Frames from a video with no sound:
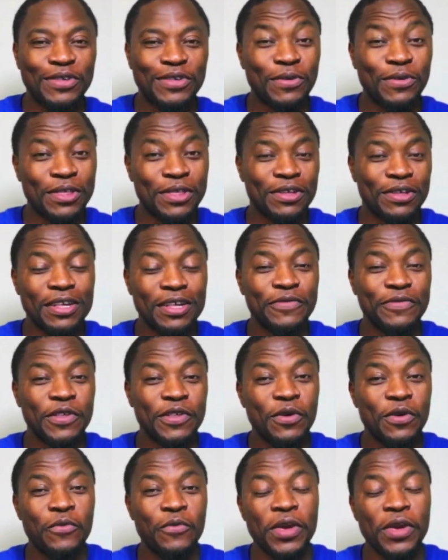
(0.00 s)
So in today's
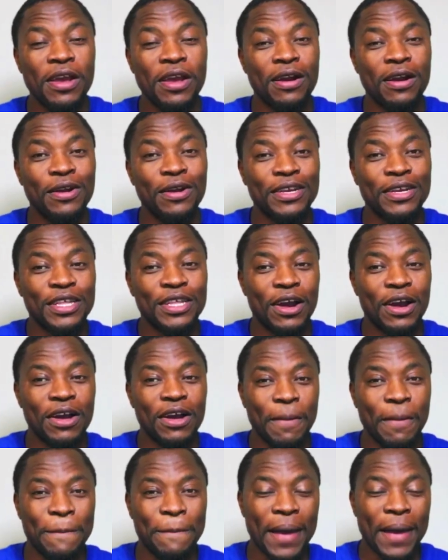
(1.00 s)
video, we are going to
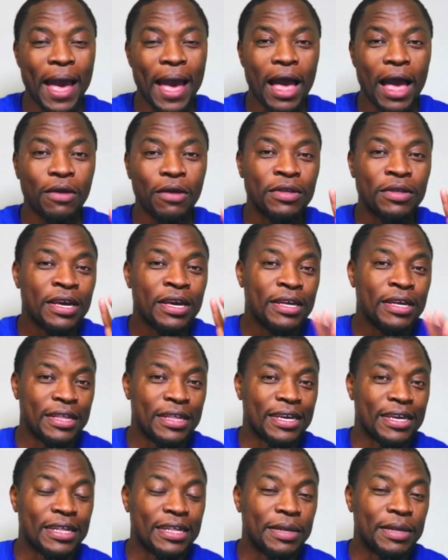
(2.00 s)
talk about
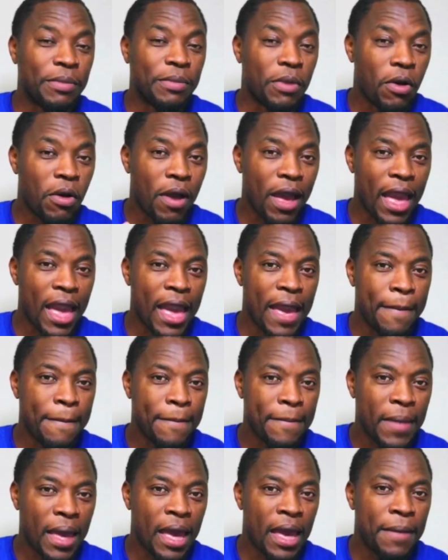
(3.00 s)
ticker symbol
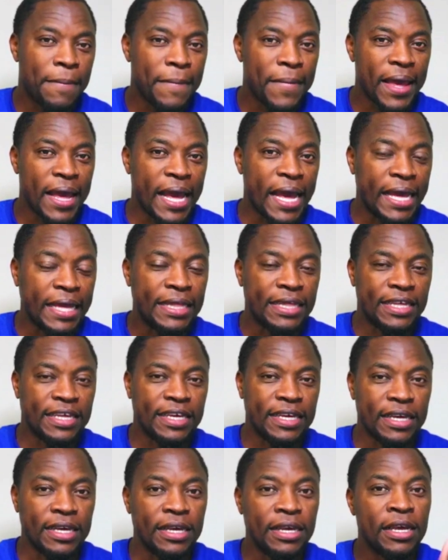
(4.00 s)

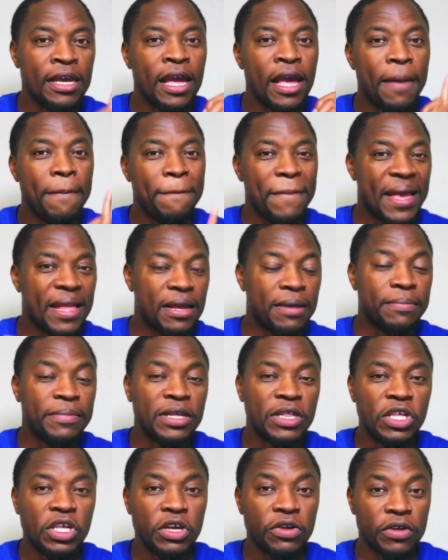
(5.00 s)
MMAT, Meta
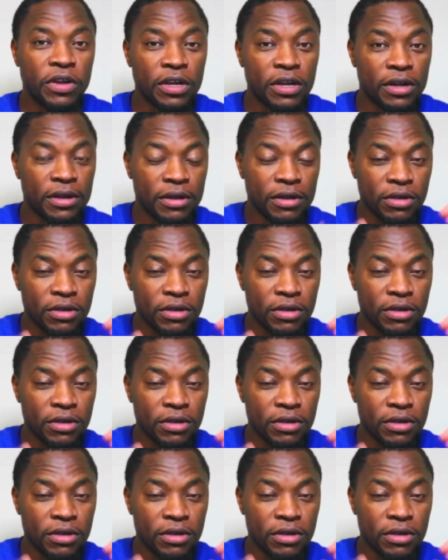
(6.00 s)
Material.